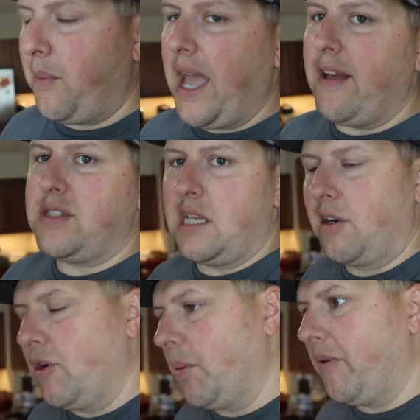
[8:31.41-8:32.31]
We have seen
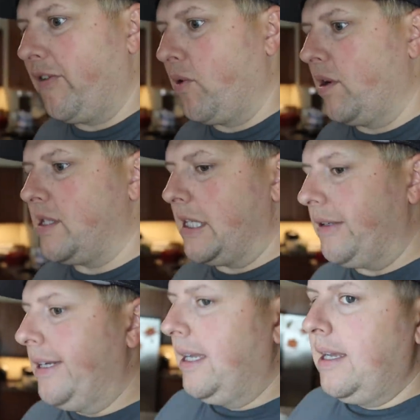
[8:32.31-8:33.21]
her do it before,
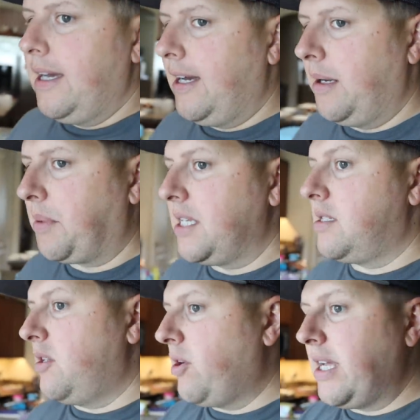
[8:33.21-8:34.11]
so because um,